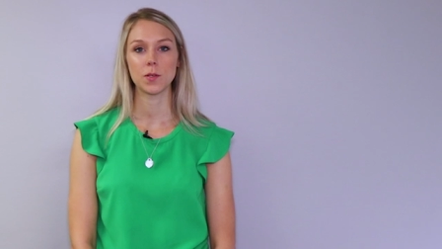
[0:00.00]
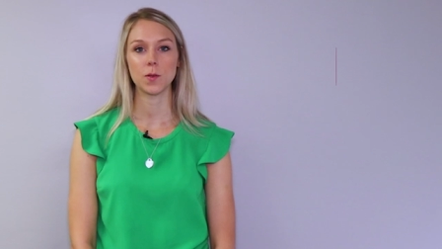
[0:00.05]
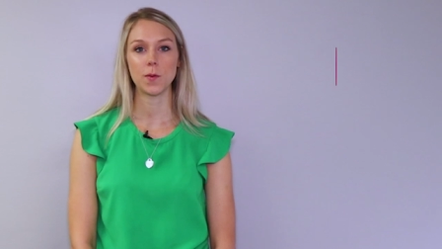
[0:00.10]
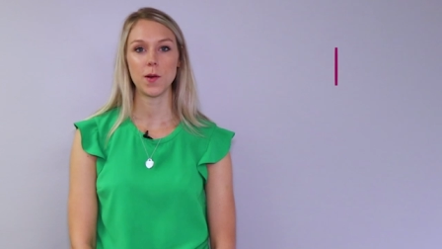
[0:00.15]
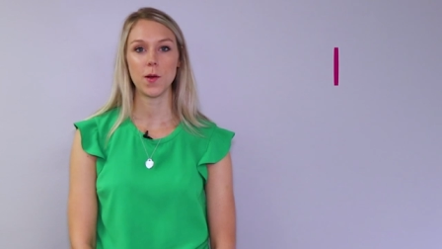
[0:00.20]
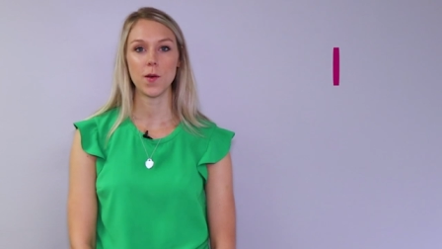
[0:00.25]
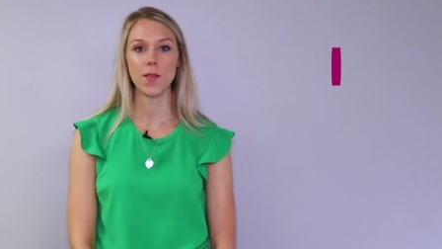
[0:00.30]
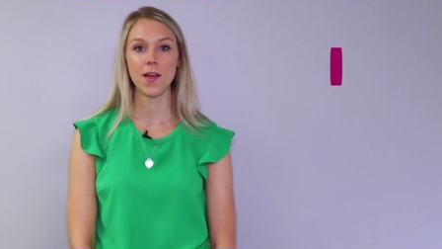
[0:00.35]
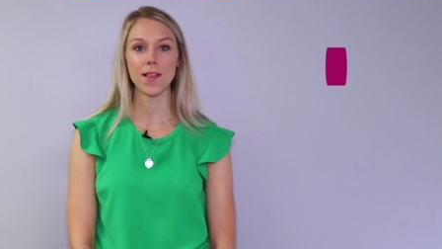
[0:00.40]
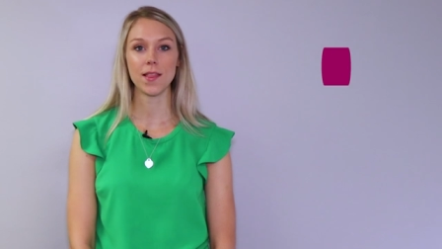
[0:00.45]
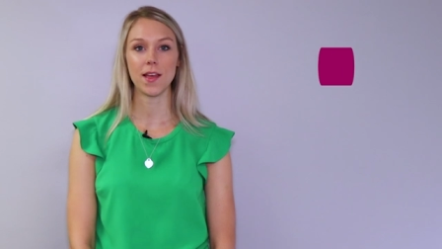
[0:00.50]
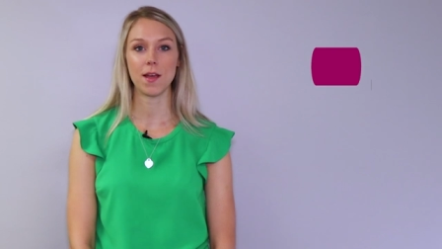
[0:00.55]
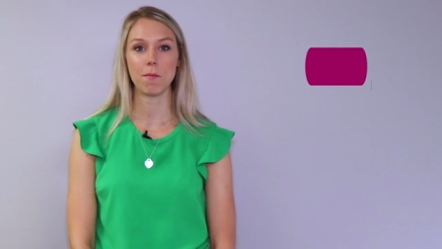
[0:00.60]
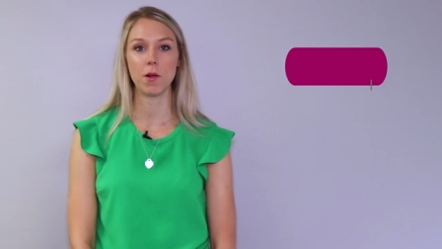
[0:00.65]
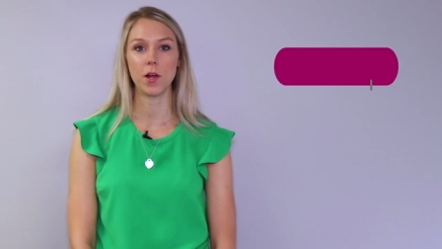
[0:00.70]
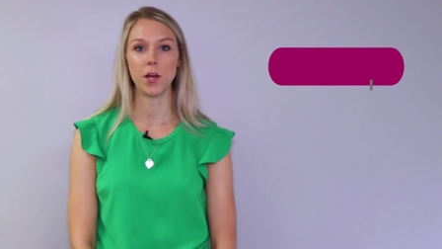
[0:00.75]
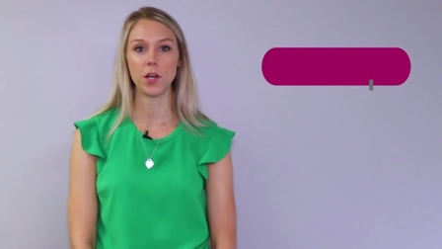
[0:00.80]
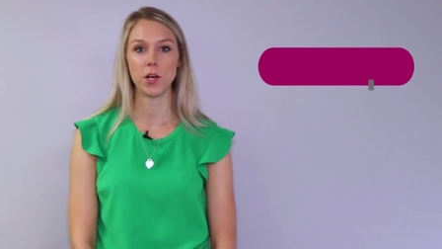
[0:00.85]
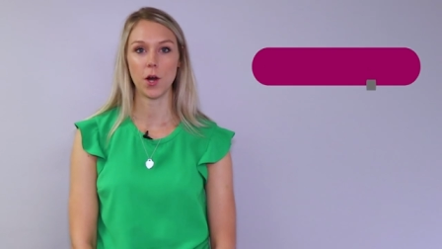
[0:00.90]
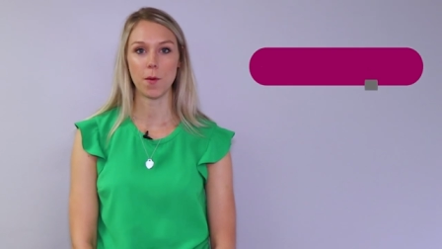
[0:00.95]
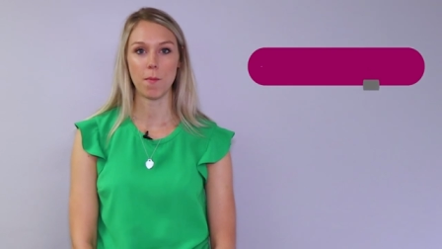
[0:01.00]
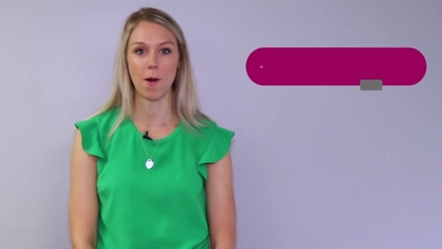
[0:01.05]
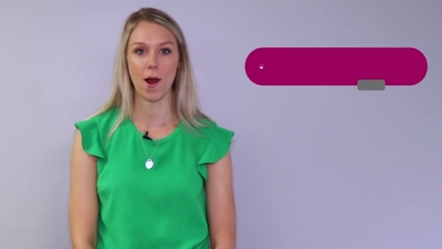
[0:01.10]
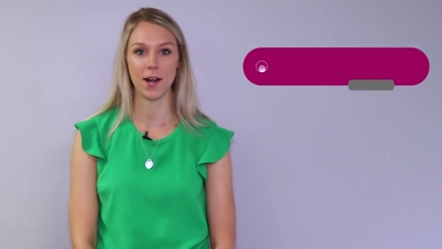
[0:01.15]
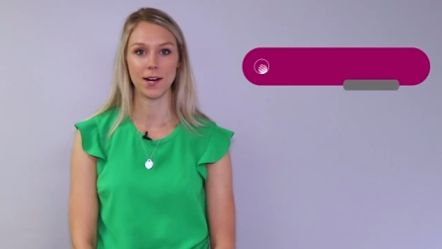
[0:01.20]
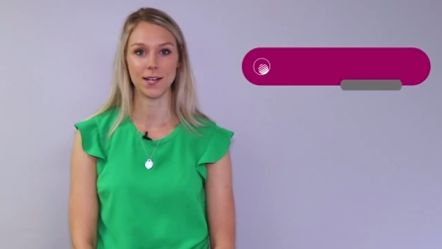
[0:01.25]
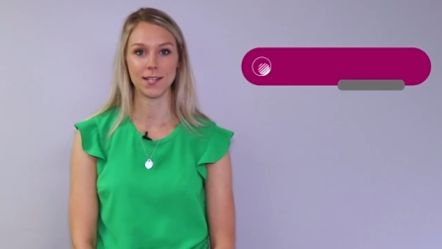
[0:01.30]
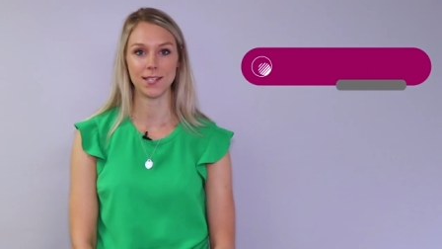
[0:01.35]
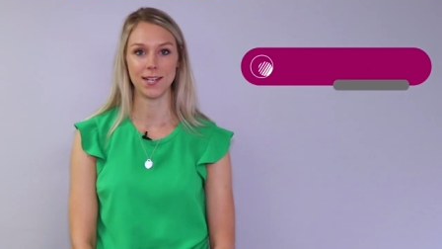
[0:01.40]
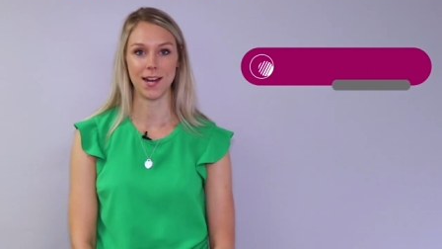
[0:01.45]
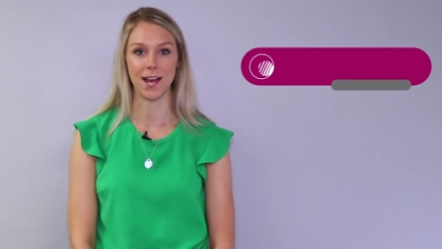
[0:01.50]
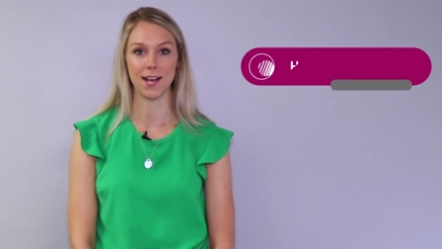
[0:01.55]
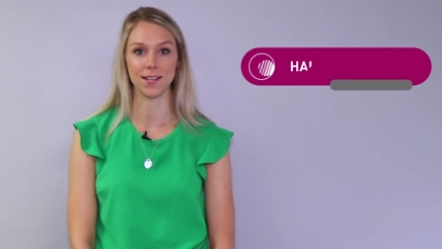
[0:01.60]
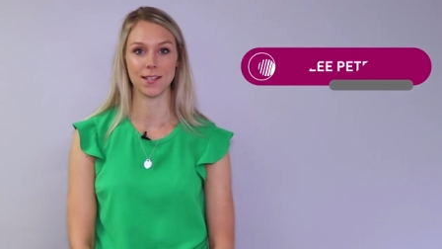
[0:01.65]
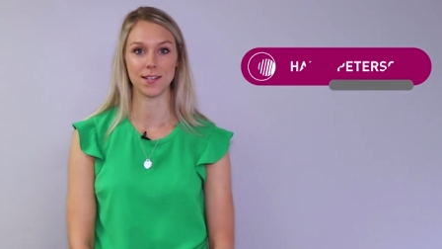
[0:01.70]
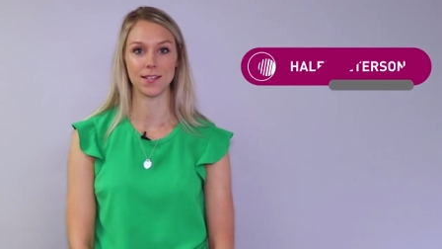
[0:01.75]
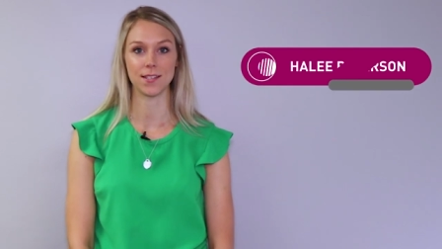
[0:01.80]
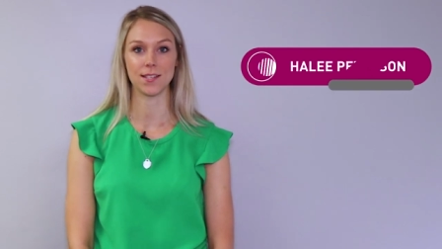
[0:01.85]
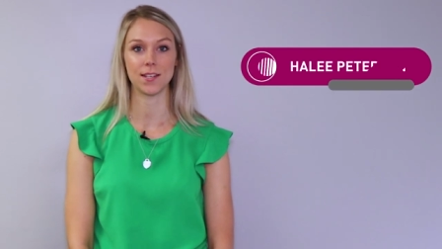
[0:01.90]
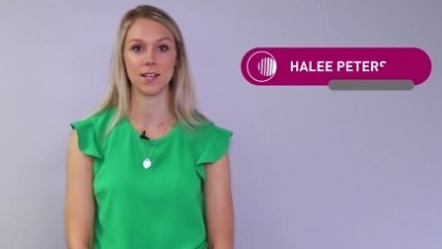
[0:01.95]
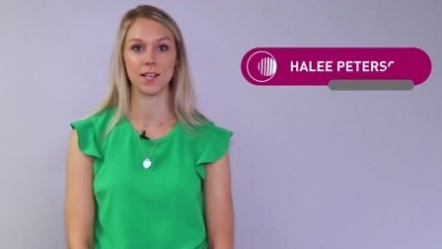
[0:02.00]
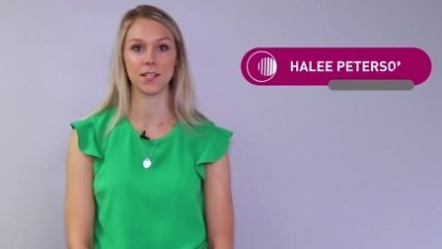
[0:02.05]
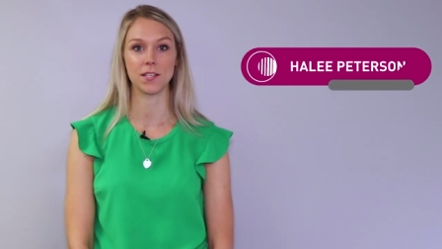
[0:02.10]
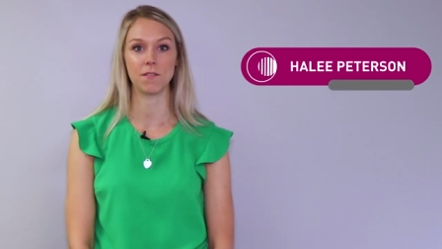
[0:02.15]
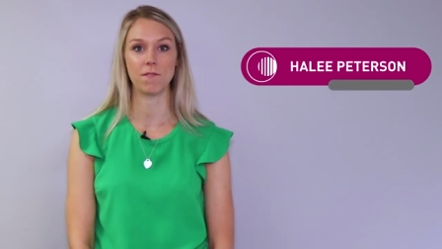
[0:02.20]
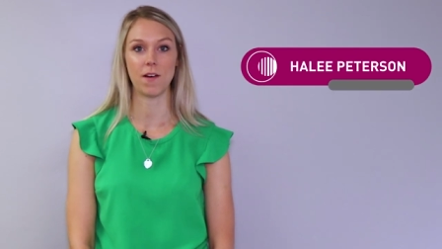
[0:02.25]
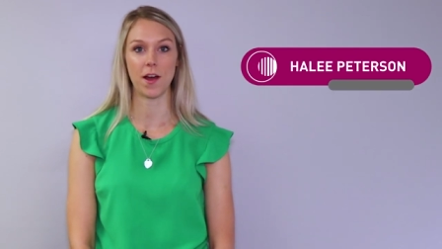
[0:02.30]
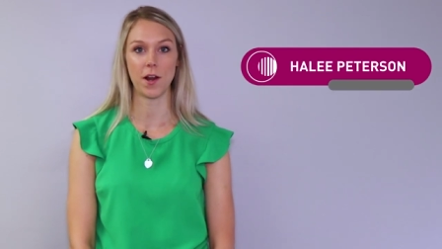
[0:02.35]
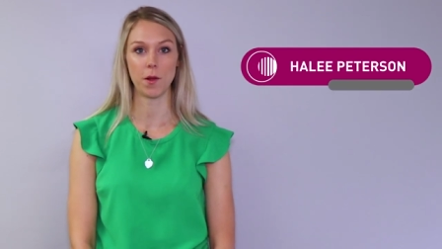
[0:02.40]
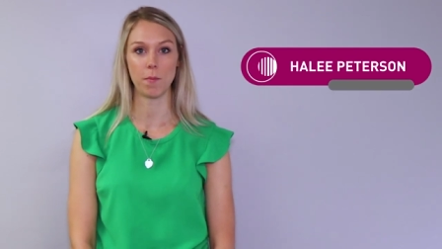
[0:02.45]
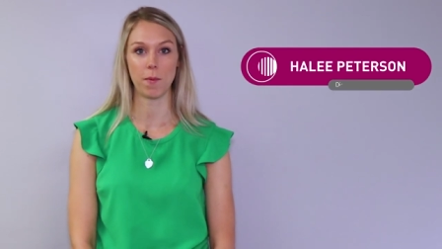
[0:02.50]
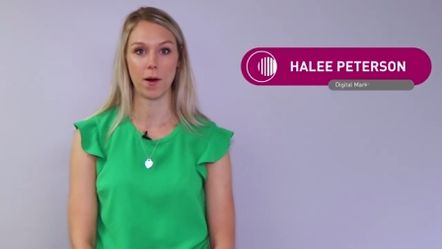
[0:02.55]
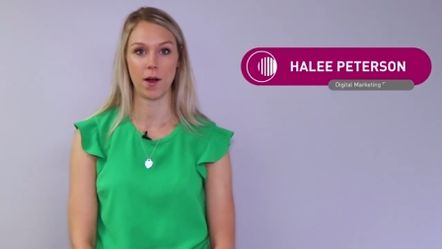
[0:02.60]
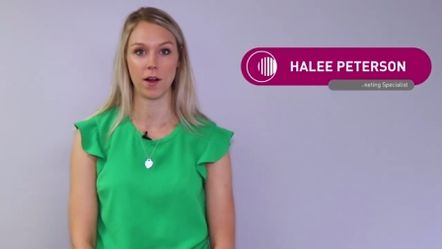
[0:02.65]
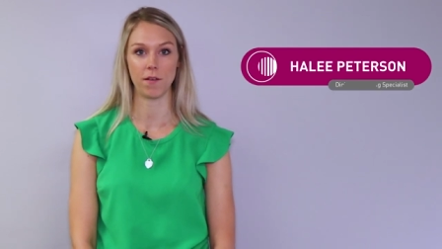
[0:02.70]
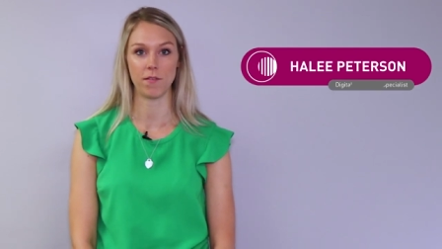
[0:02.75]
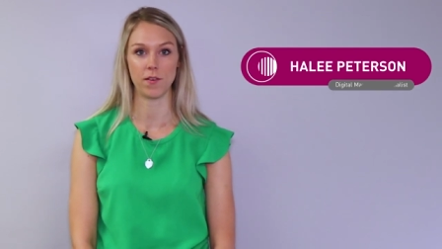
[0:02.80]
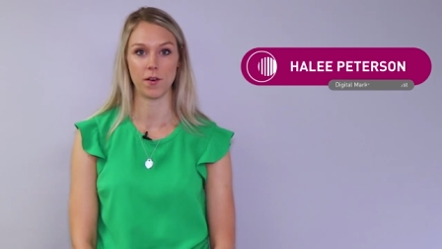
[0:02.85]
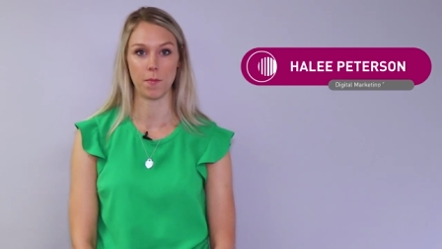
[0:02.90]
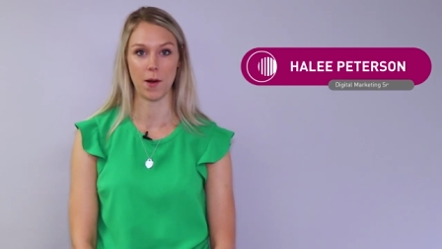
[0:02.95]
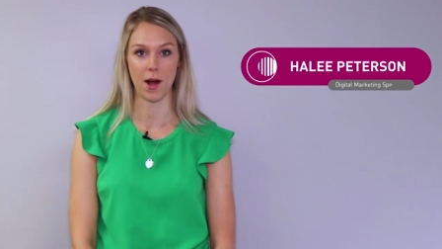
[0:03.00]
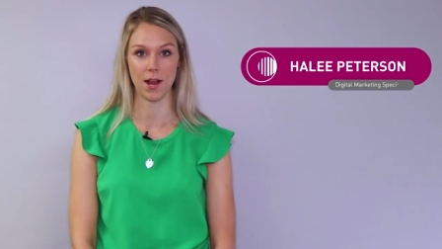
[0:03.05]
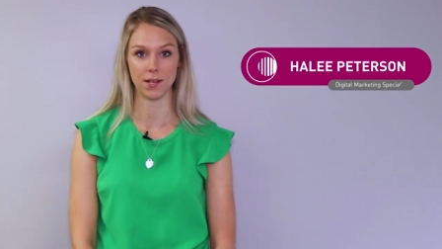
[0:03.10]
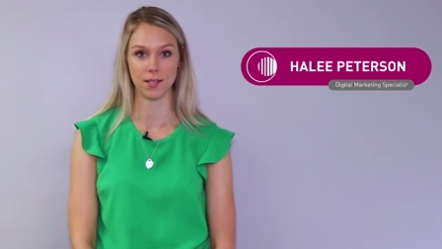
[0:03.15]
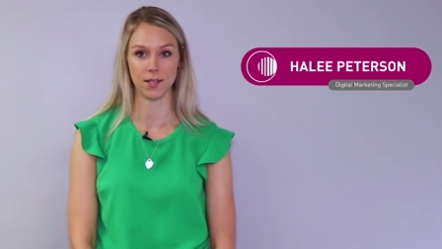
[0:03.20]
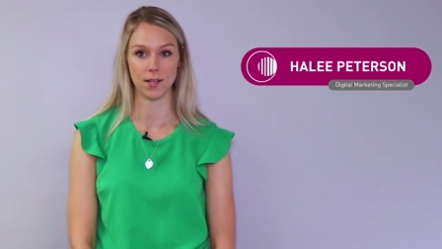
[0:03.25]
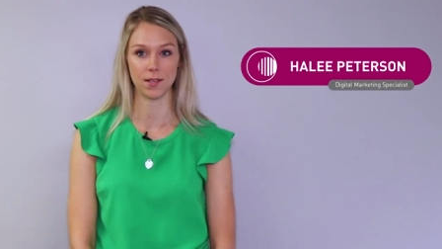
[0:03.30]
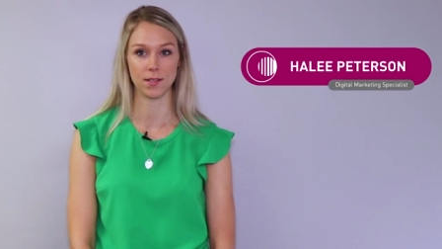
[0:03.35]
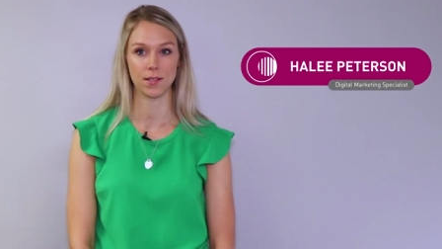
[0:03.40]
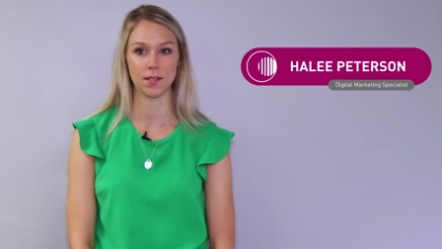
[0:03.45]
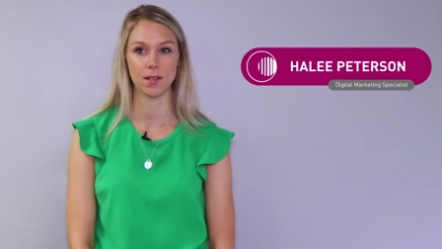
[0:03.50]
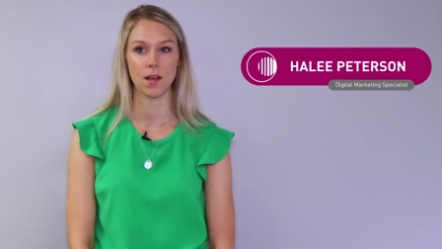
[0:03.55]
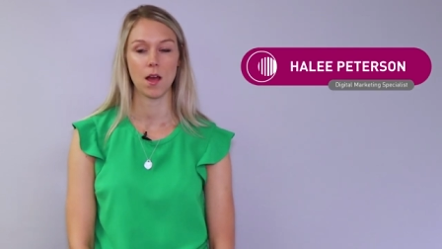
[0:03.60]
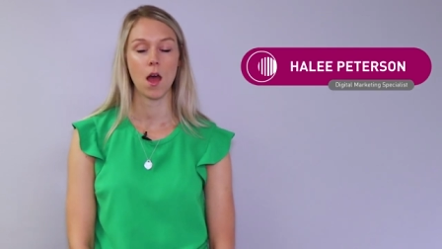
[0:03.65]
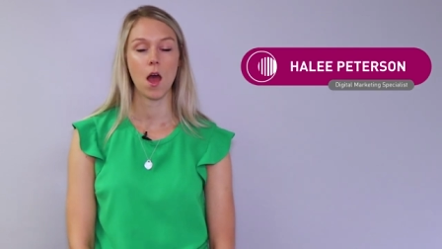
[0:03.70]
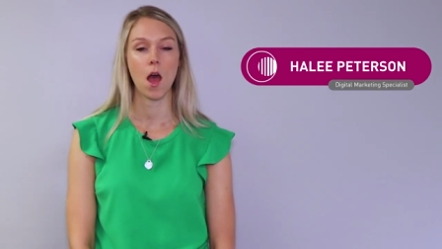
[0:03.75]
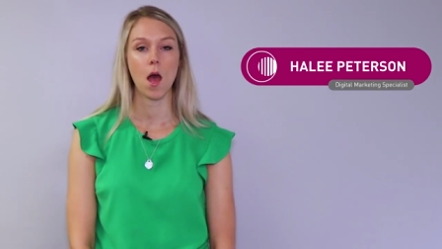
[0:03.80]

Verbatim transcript: So we know that labeling your products and assets is a vital part of your process.